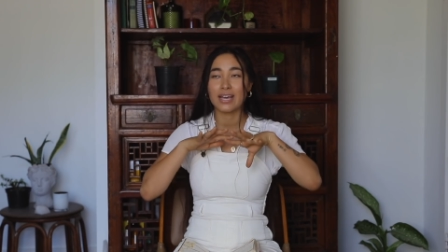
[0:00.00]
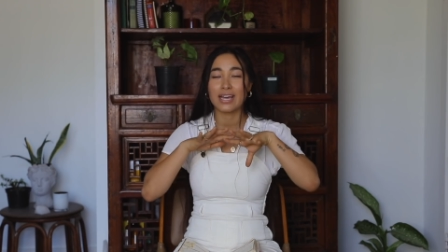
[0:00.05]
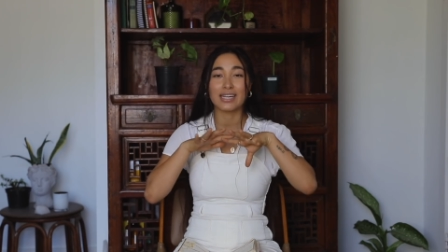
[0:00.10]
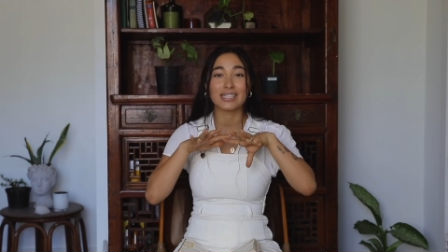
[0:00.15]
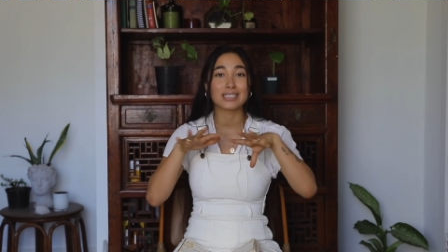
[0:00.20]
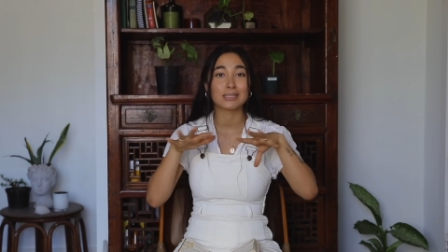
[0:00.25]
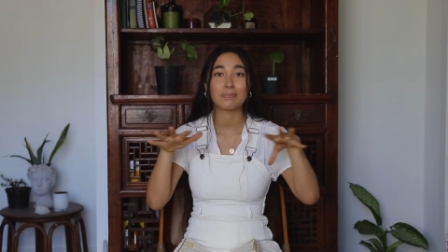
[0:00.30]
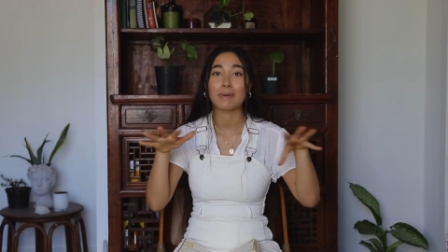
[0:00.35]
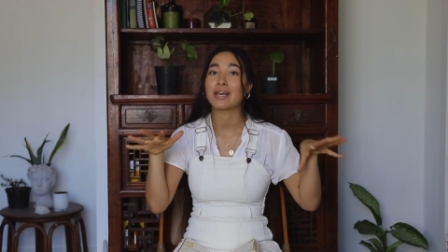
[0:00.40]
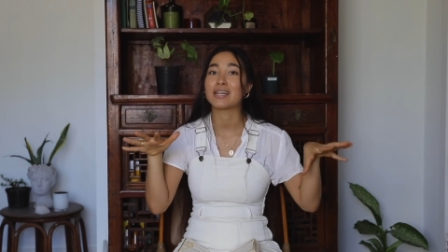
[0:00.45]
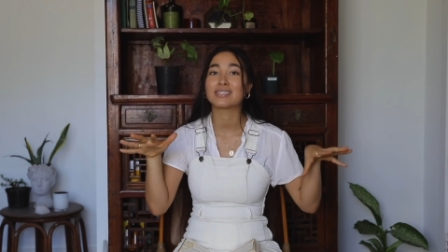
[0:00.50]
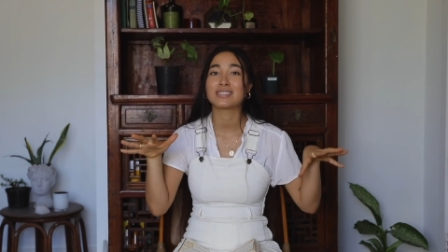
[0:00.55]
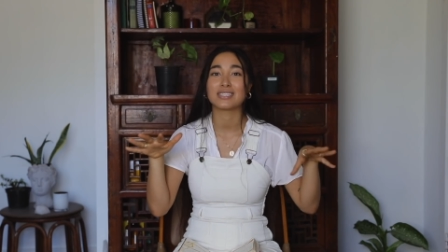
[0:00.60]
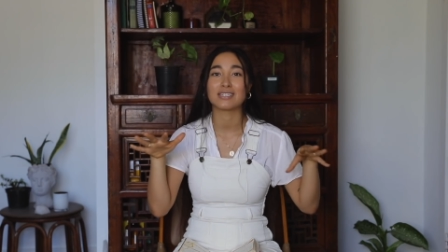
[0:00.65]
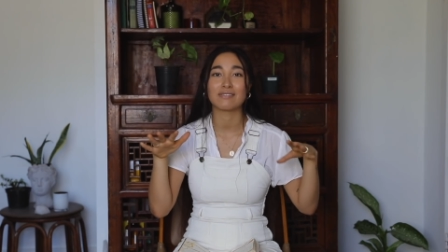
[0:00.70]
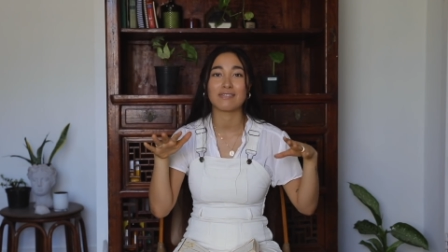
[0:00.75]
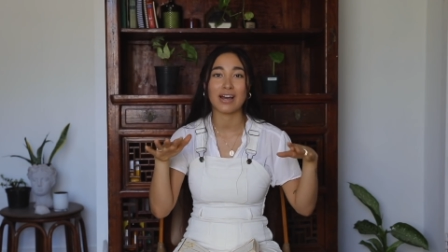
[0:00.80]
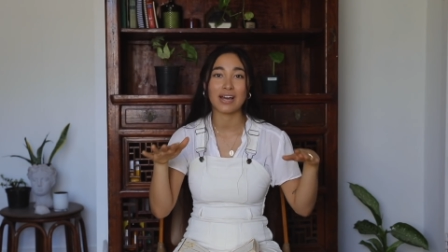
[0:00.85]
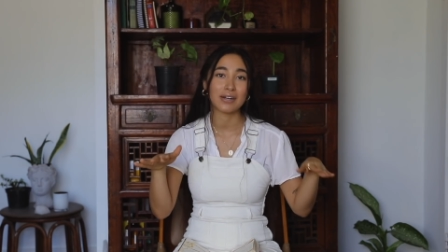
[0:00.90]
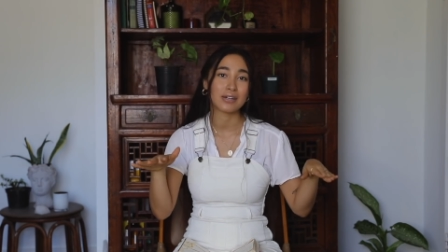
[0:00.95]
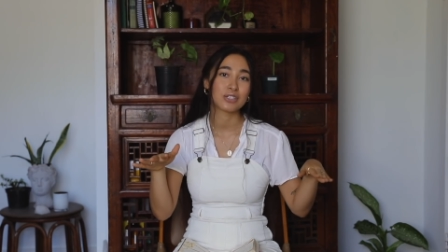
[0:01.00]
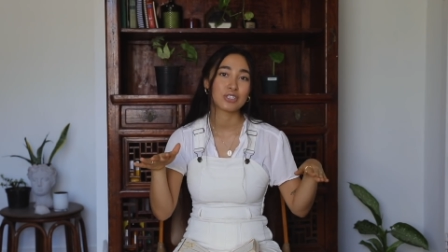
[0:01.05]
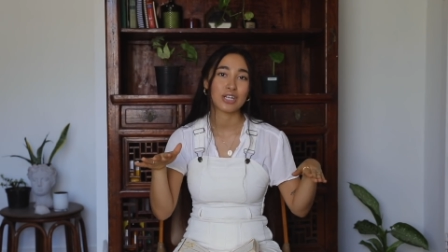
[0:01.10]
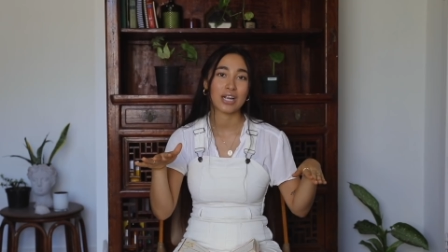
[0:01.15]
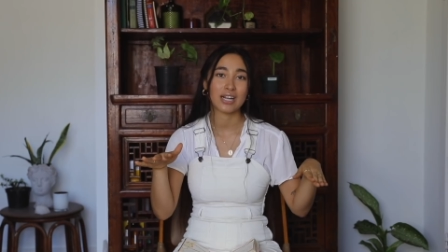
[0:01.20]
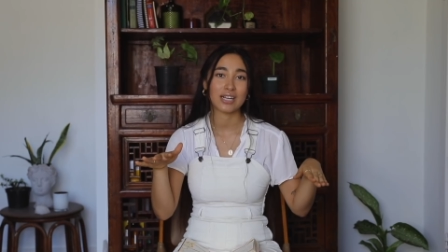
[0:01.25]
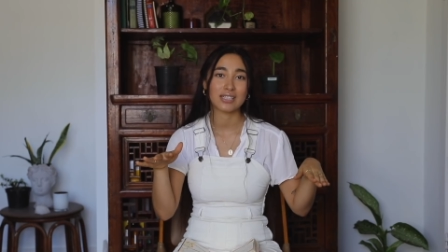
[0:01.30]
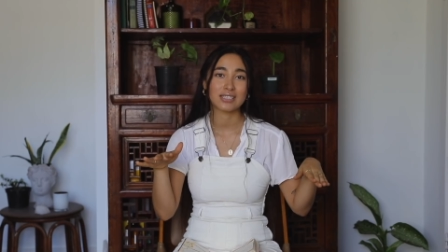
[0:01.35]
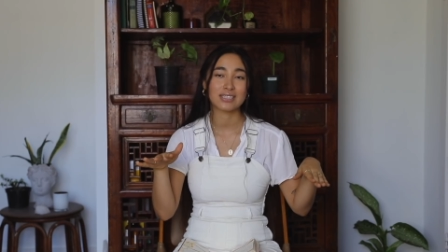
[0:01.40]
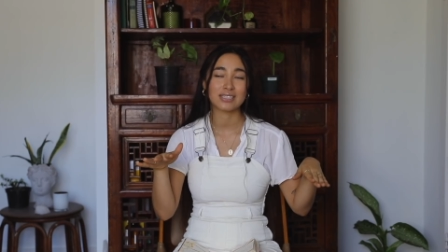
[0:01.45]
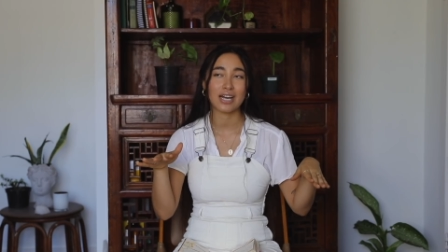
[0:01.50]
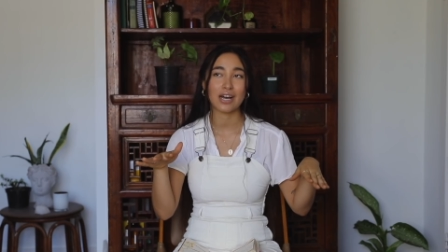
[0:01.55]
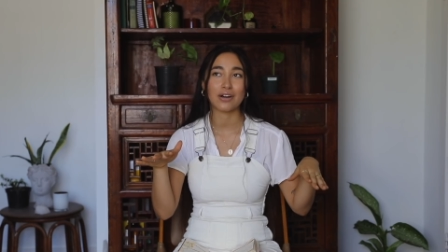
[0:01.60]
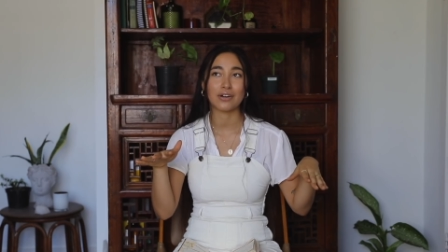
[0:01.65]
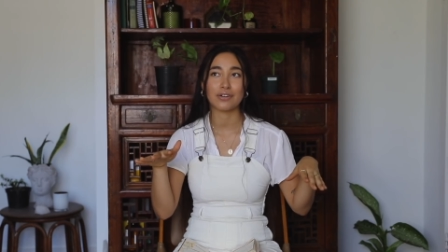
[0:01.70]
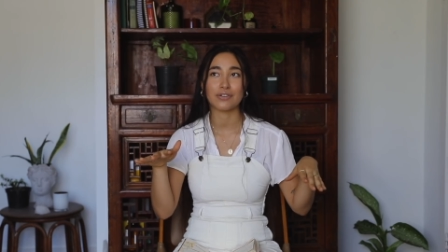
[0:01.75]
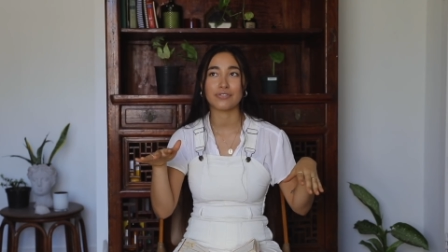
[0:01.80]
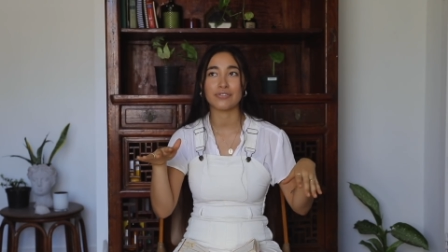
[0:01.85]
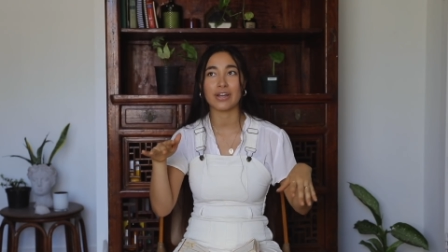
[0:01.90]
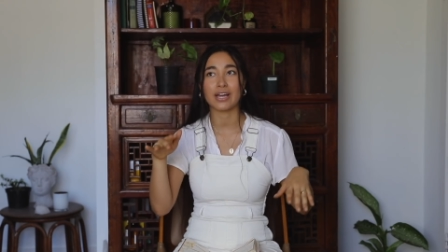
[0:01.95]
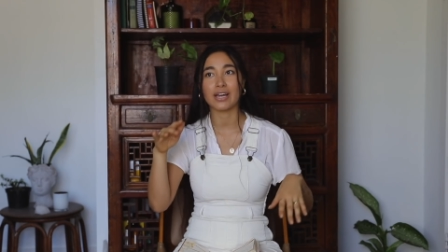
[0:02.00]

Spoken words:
expansive energetic self.